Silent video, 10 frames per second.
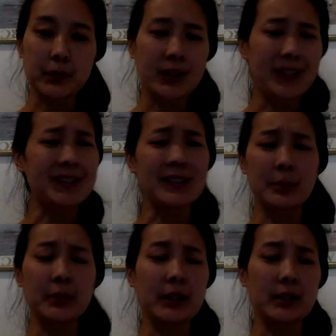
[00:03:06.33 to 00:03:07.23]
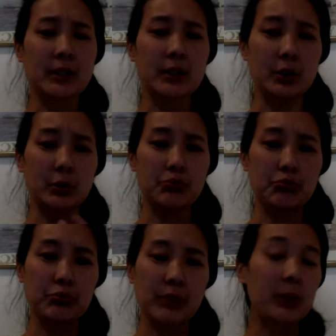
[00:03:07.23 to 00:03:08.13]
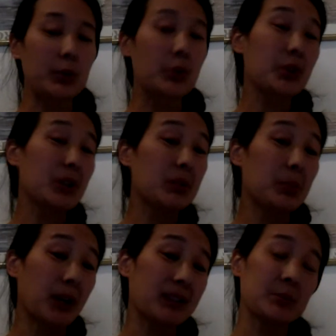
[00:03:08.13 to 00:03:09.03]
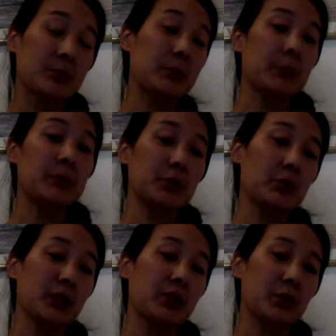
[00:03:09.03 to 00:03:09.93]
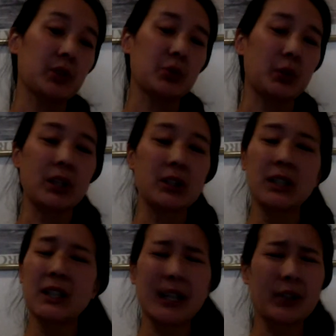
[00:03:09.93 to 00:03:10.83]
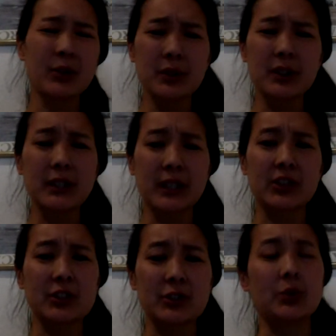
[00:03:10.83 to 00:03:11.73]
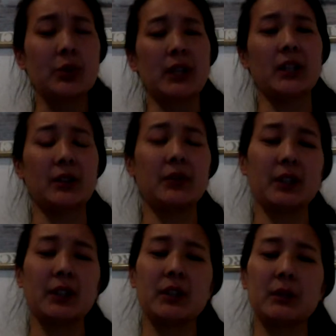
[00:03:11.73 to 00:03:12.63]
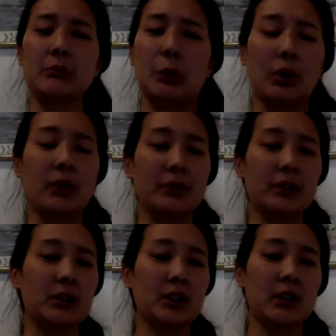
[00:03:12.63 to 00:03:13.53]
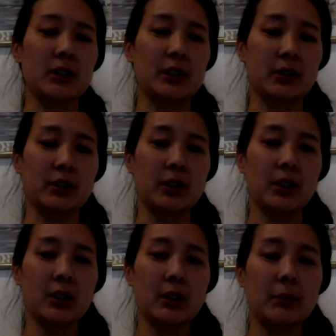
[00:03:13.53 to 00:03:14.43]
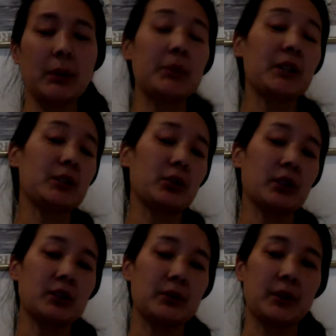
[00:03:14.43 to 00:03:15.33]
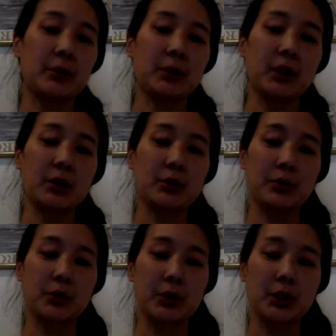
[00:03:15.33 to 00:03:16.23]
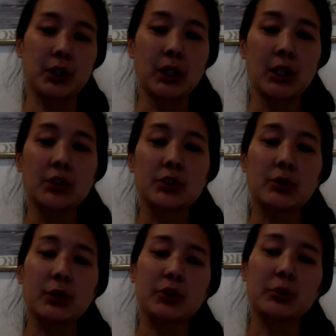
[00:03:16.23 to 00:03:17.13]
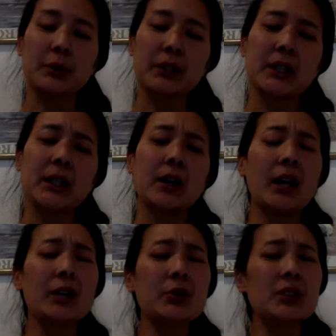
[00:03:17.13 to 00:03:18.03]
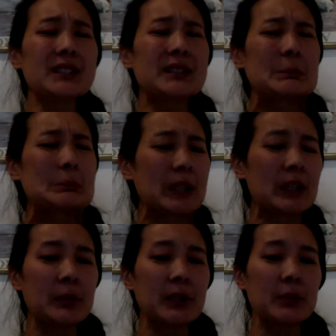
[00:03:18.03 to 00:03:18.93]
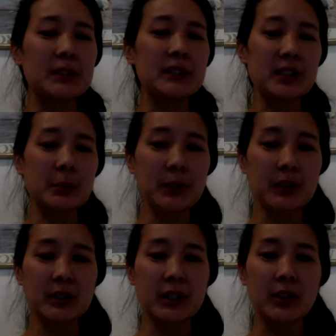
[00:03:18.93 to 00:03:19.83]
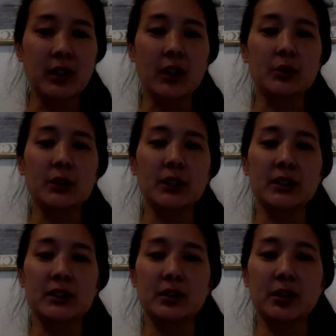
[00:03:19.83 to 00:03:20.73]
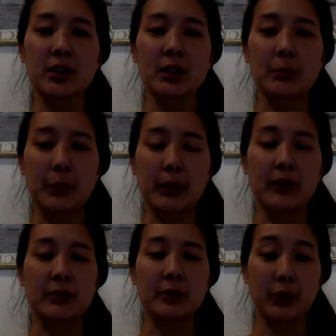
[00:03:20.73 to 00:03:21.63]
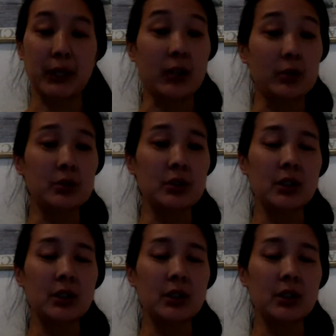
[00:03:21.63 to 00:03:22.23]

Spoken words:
In some cases, they could possibly pump it to a reservoir as well. I don't know that they actually do that. I feel like then more often than not, they're pumping it directly from the aquifer to the water treatment plant. Aqueducts maybe, but typically aqueducts are above ground.